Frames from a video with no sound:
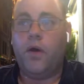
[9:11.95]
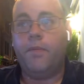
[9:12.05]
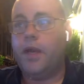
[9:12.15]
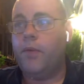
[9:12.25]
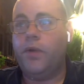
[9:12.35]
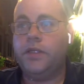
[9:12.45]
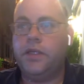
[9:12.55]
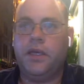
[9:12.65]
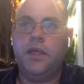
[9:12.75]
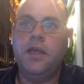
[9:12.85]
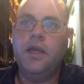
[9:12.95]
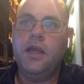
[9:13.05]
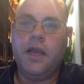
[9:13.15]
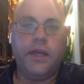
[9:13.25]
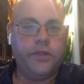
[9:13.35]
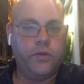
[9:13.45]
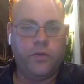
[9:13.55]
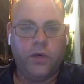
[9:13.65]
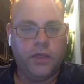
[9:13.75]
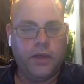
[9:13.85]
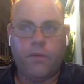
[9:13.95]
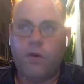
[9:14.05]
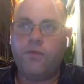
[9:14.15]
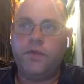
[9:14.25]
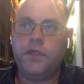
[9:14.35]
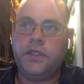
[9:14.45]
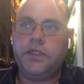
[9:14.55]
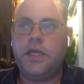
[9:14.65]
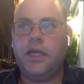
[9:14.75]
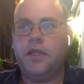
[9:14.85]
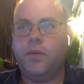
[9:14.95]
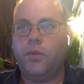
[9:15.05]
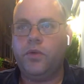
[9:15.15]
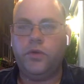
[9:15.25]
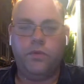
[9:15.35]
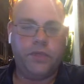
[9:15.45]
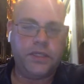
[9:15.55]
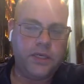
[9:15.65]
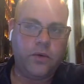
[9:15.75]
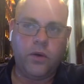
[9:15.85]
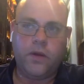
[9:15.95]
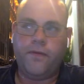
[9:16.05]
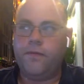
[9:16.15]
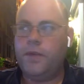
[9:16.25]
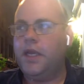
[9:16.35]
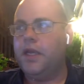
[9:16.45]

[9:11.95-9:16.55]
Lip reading: I mean, I went to guys who had worked at Marvel and DC, and they were too busy to work for me.